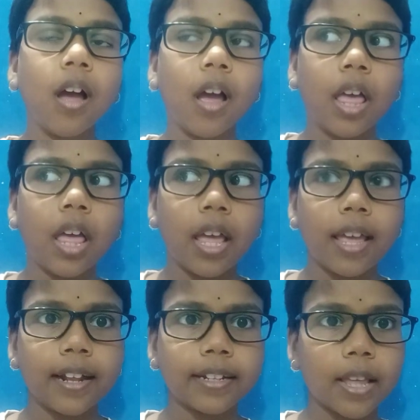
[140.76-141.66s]

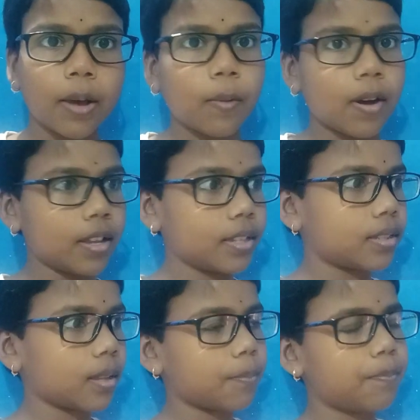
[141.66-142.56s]
and there
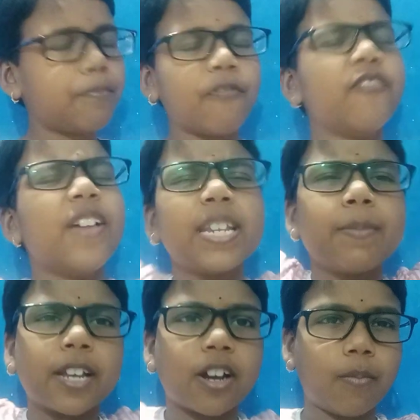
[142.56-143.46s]
was a very
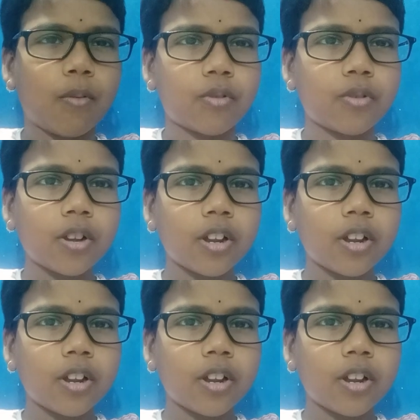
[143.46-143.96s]
big cupboard,